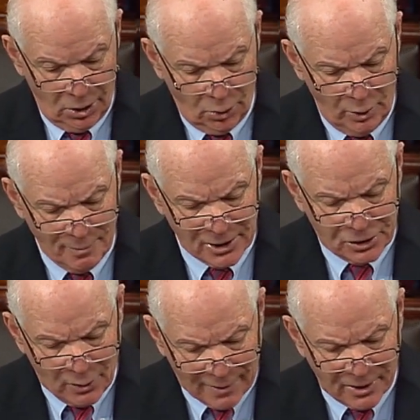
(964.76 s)
We must
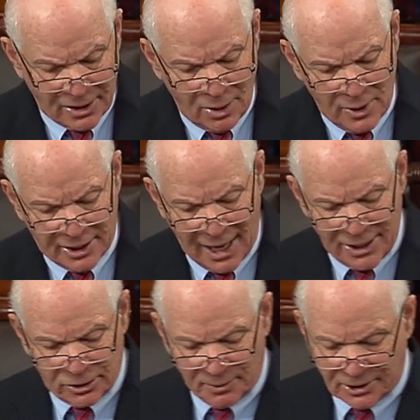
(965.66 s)
do everything we
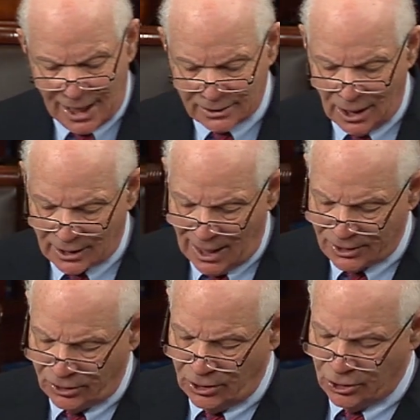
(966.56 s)
can to protect our
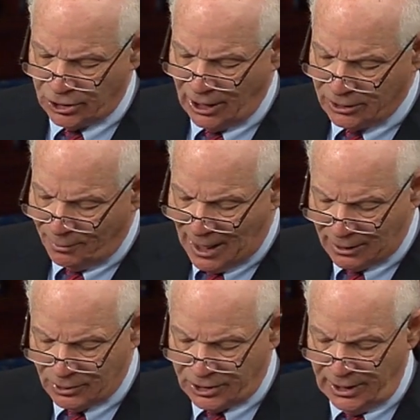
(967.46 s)
Constitution, our
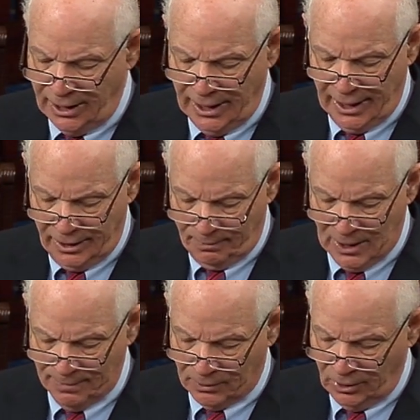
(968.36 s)
democracy, and the
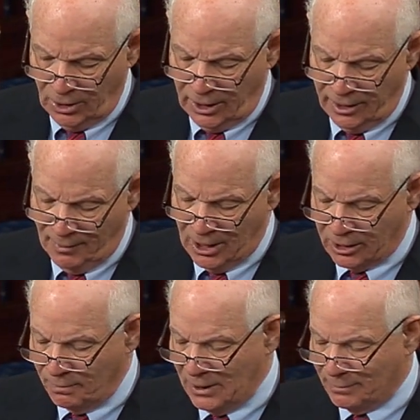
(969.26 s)
people, and the
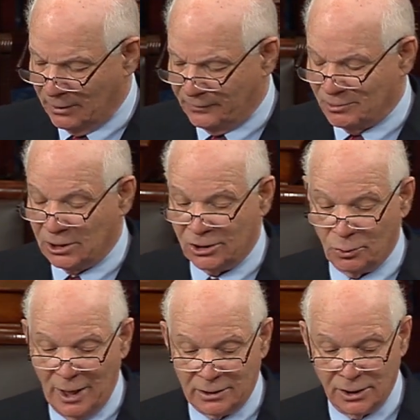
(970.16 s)
American people from such
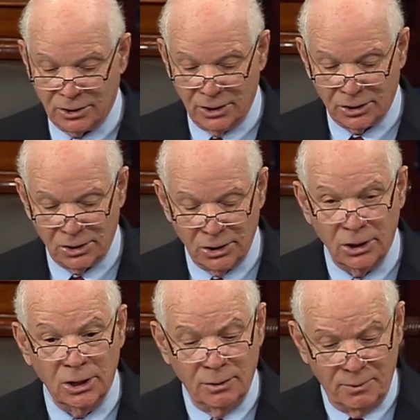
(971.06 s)
recklessness.
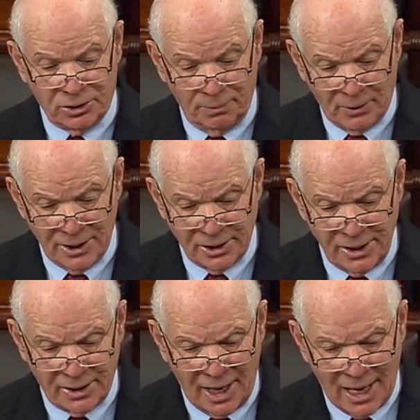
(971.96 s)
Mr.
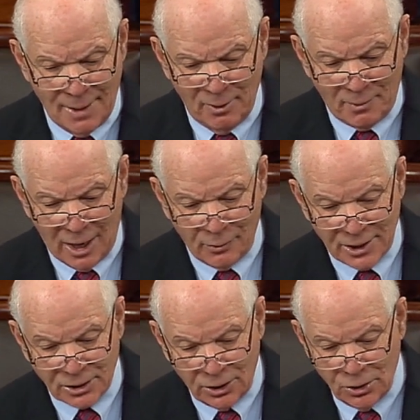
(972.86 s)
President, the aim of my
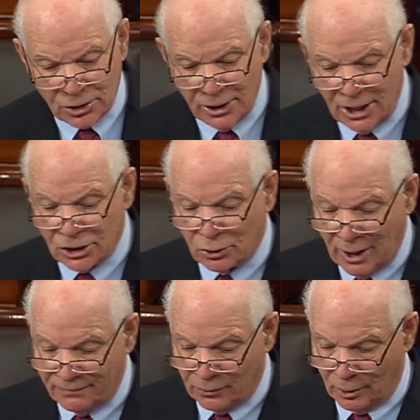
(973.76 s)
resolution is
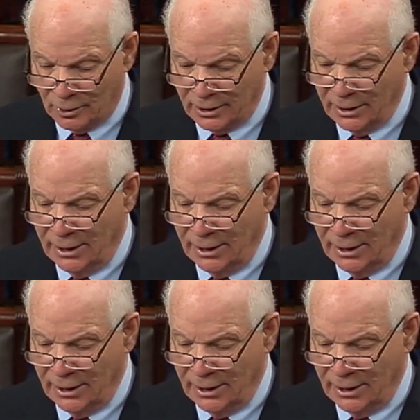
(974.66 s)
straightforward.